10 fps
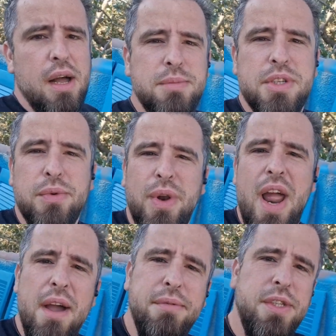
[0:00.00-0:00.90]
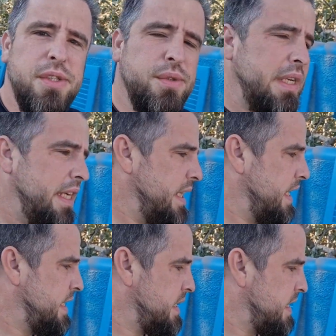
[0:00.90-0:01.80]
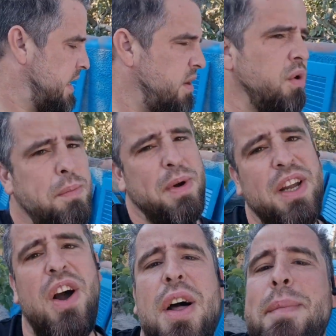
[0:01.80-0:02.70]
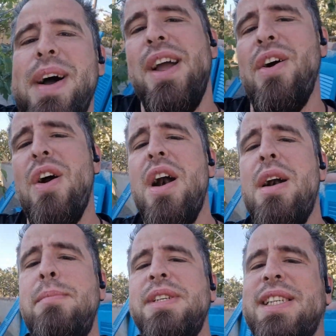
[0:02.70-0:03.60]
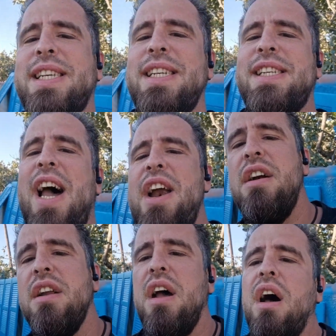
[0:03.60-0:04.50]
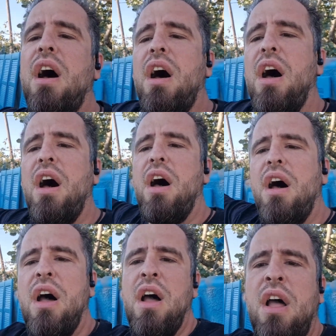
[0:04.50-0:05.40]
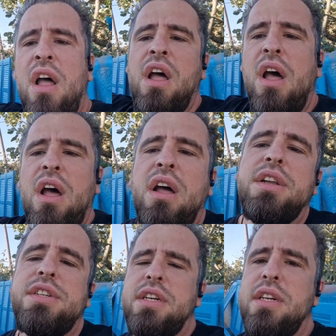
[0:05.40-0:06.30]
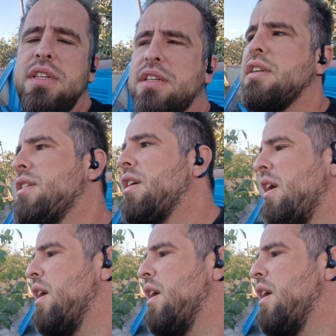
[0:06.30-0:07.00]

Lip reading: So what I have to do is, oh my god, my arm is getting tired. Oh, Jesus.